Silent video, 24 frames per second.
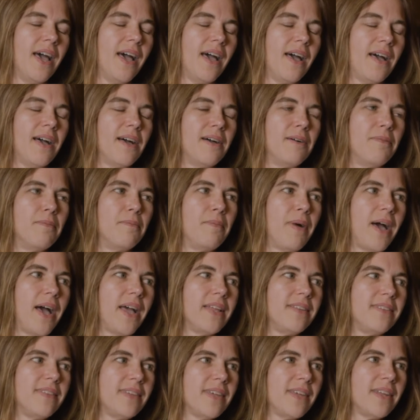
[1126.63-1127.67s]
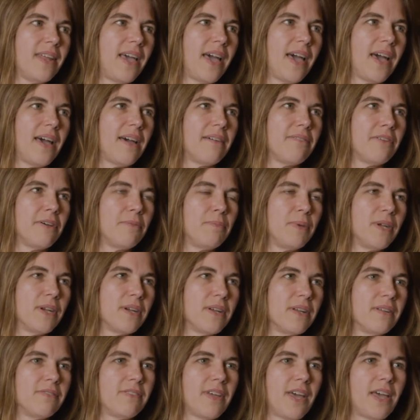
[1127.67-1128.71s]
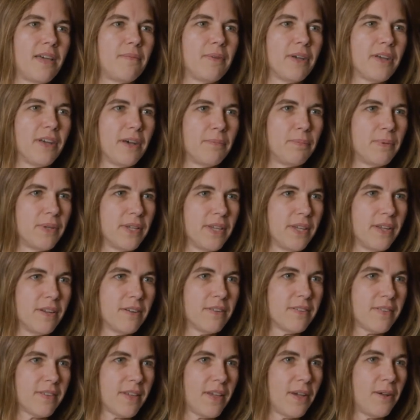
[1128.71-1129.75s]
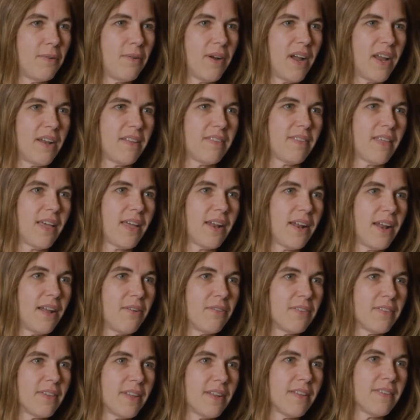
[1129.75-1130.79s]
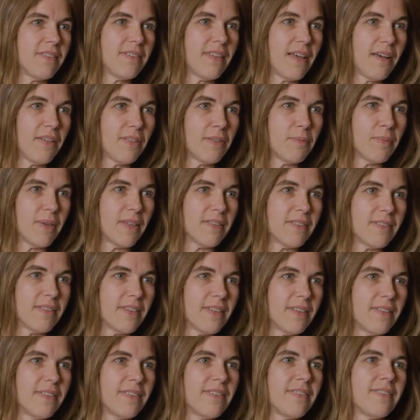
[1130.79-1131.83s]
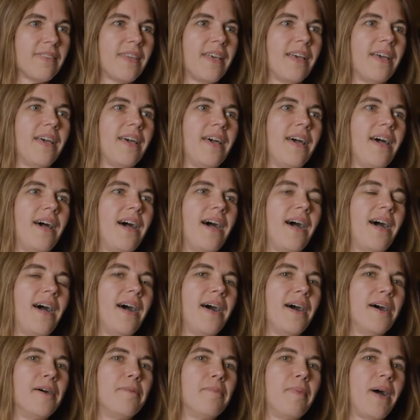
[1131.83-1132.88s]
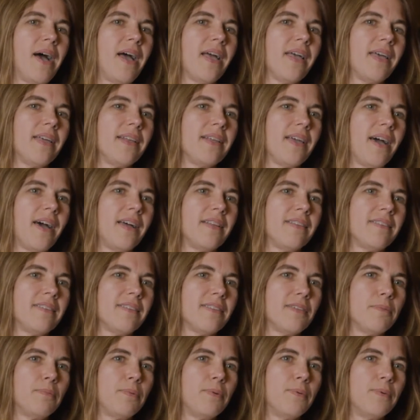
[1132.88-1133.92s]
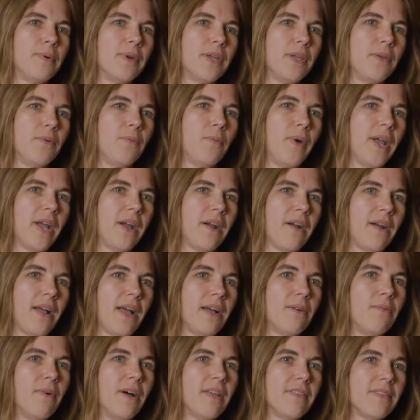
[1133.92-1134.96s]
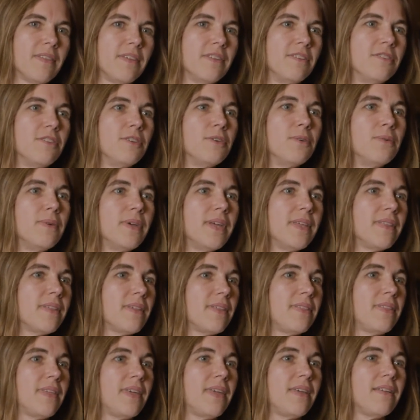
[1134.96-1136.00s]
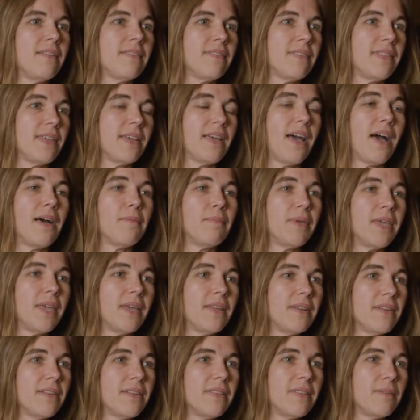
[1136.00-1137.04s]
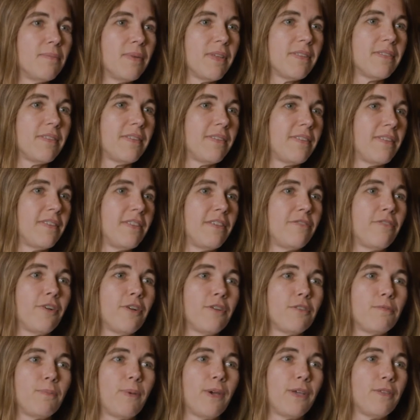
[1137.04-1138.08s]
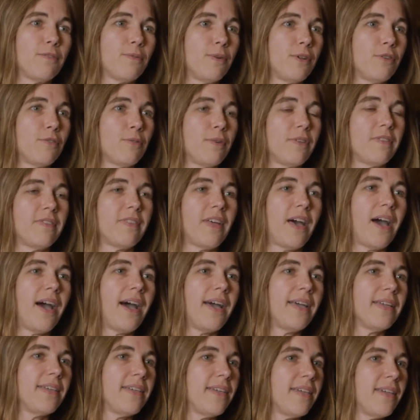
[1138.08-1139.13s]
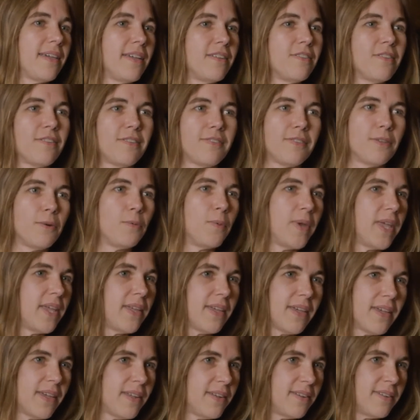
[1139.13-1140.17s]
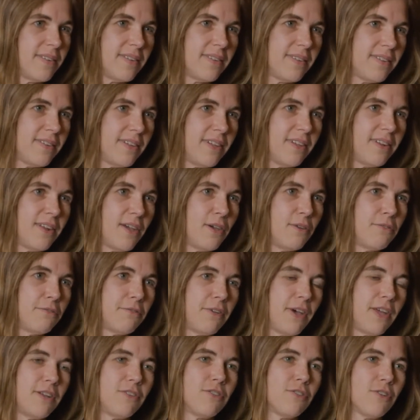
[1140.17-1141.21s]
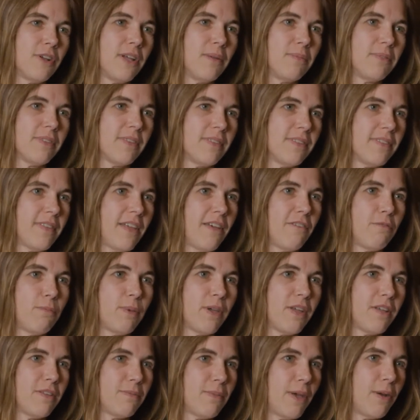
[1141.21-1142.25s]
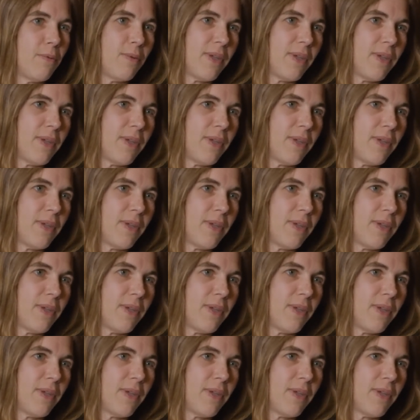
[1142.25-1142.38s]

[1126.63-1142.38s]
I did have a period of time a couple of years ago where I decided I was going to sell the business. I had gotten to the point where I wasn't doing the things that got me into the business in the first place, which was the hiking and just the weekend, fun trips and stuff, because my